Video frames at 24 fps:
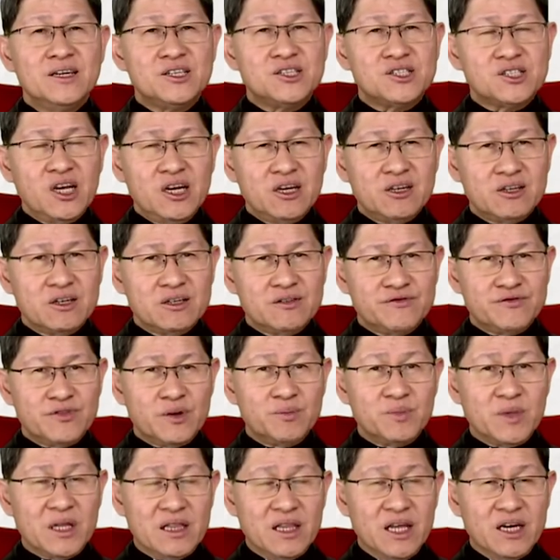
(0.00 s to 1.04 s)
is taken
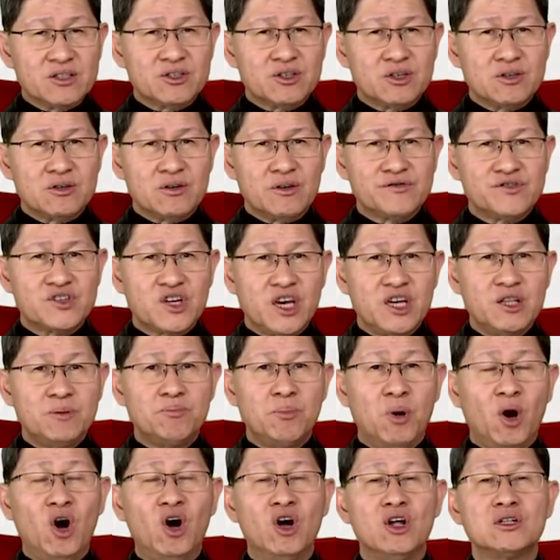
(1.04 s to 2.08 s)
from the letter of St.
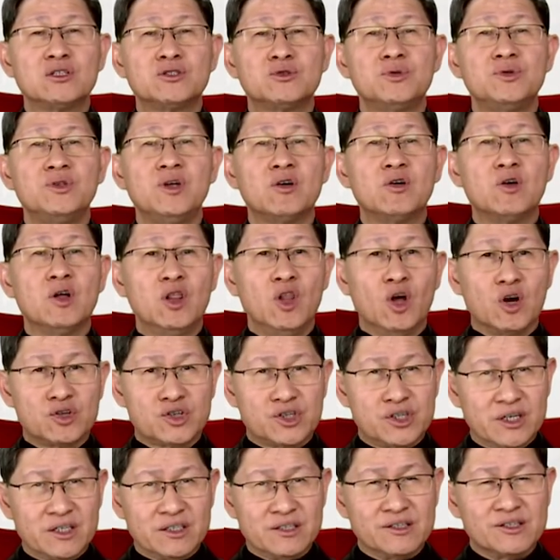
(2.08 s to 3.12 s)
Paul to the
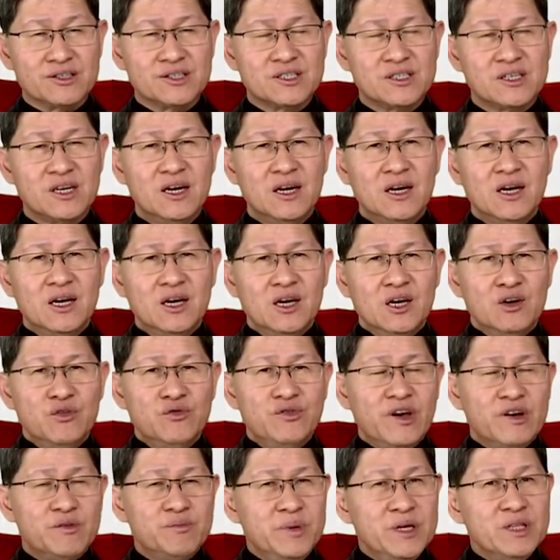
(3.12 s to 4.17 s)
Colossians.
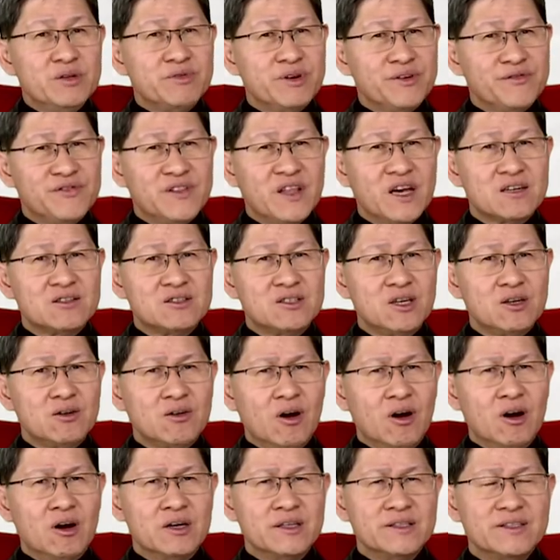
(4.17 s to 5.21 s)
We have been reflecting
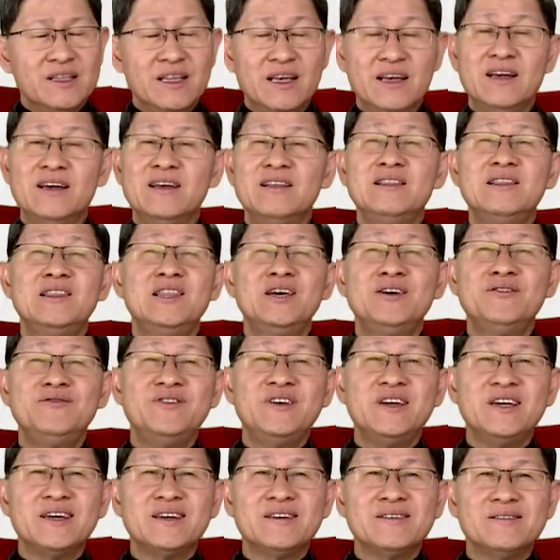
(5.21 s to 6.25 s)
on
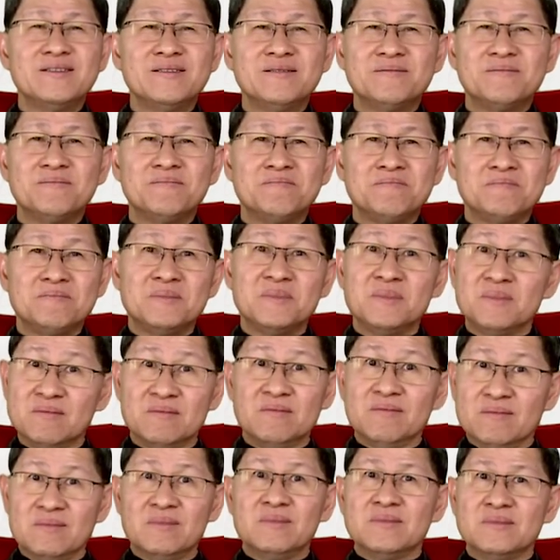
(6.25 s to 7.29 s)
living
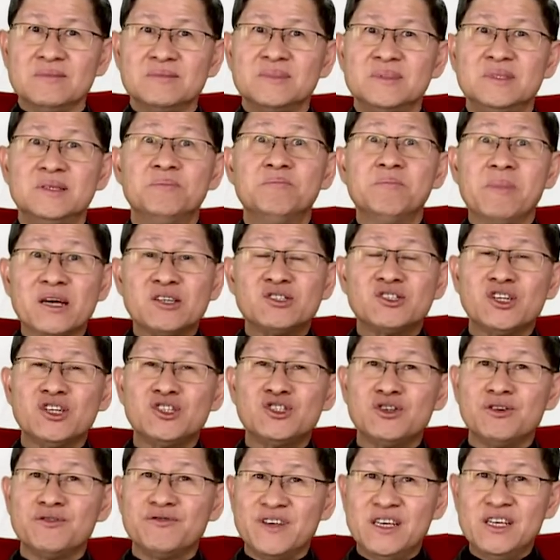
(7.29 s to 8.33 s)
the
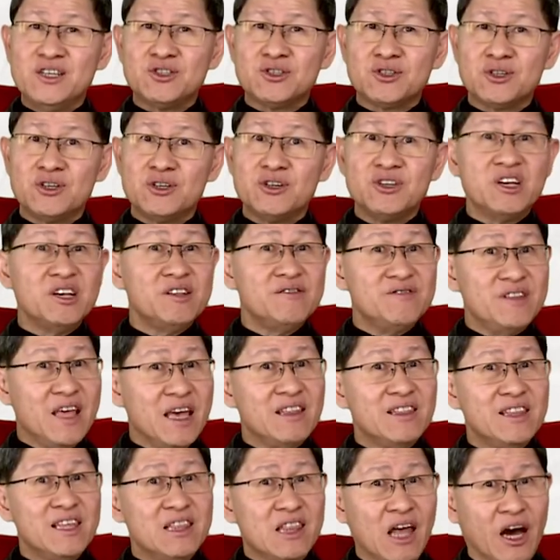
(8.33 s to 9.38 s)
message of Easter in
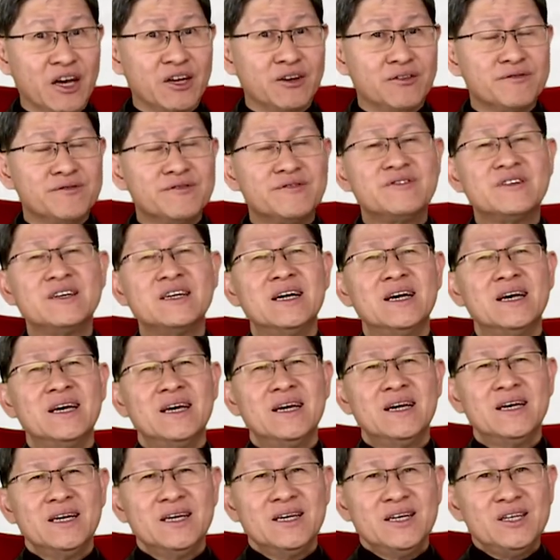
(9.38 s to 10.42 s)
daily life.
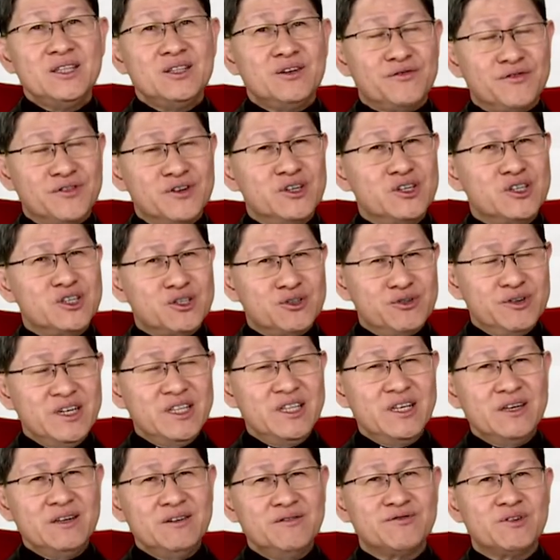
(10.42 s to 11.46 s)
In the first
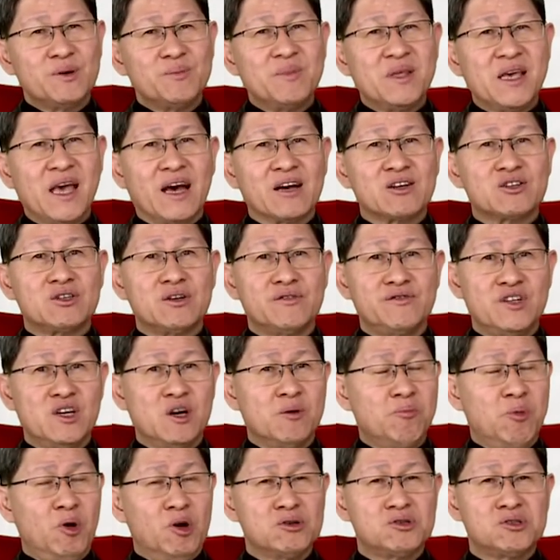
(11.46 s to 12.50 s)
reading from the Acts of the
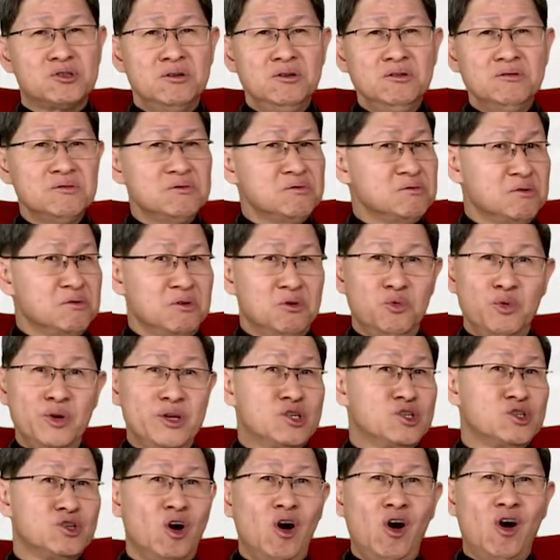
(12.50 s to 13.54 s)
Apostles, we
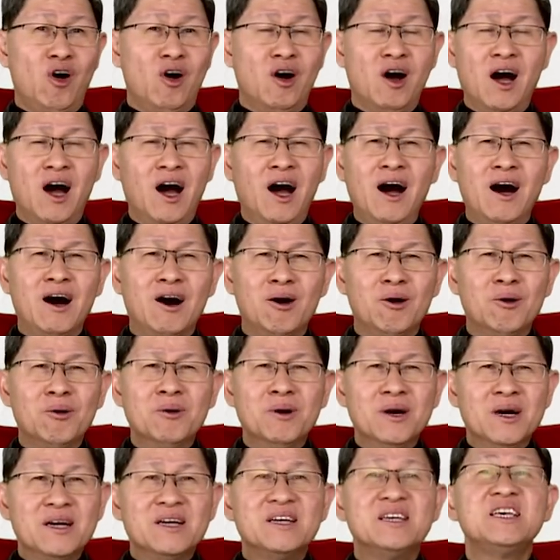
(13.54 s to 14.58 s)
saw how
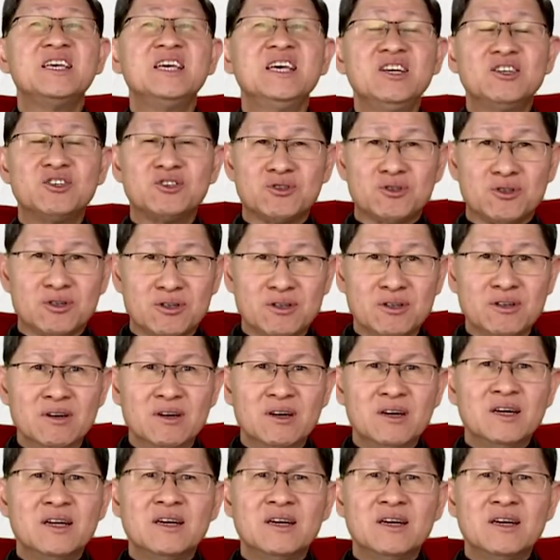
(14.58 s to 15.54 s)
Easter